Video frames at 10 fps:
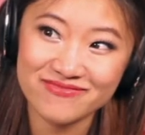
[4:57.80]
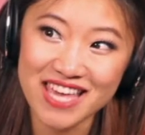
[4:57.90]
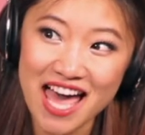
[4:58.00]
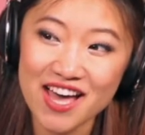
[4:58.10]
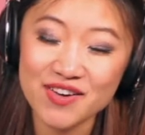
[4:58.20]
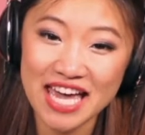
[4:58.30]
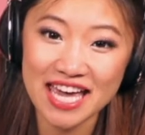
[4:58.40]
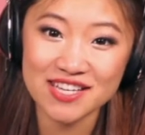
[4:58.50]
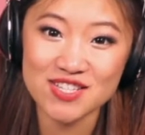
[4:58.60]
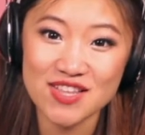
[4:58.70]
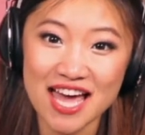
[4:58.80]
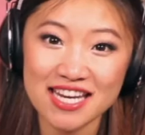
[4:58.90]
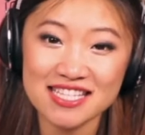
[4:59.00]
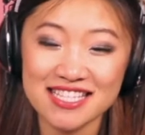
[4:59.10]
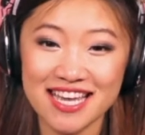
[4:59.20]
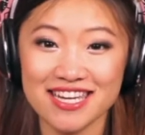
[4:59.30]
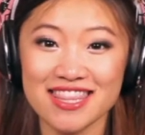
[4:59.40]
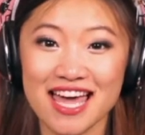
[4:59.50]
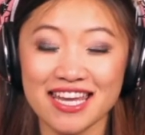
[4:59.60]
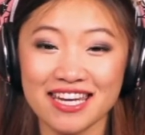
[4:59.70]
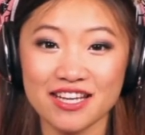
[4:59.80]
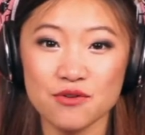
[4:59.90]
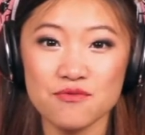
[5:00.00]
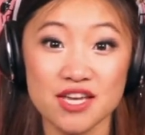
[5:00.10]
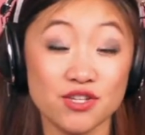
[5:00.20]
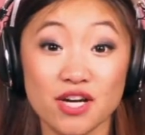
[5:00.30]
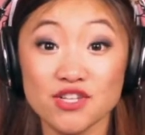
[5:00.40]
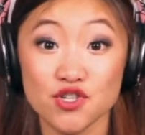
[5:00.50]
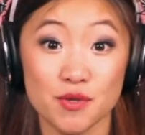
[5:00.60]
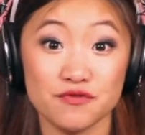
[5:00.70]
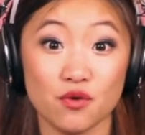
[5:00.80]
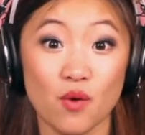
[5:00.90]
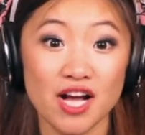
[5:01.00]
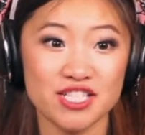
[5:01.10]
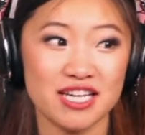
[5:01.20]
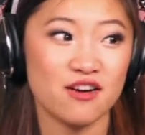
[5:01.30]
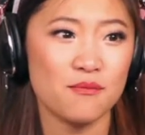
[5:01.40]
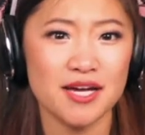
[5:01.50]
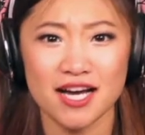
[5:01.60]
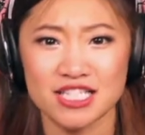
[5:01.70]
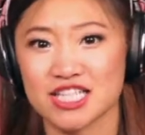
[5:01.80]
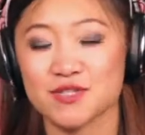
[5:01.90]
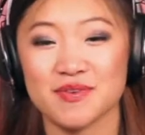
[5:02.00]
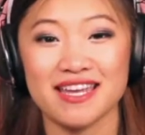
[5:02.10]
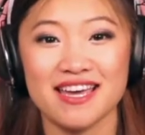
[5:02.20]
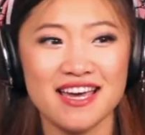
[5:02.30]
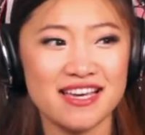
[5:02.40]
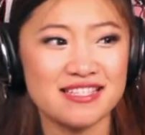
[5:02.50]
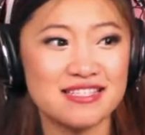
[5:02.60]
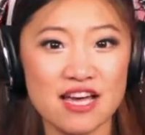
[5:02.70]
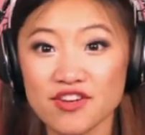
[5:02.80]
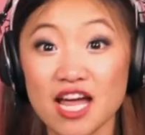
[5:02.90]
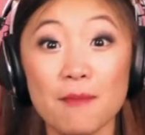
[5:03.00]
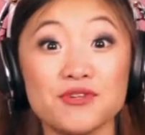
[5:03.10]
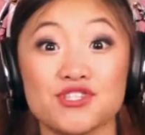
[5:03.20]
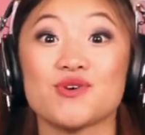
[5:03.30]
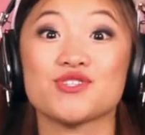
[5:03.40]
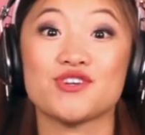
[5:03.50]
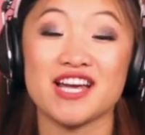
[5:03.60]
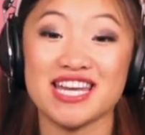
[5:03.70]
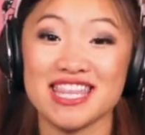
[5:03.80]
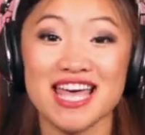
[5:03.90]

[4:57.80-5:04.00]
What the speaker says: Yeah, okay, so that is the end of that idiom. Thank you guys so much for watching. Oh my gosh, it's been 7 episodes already.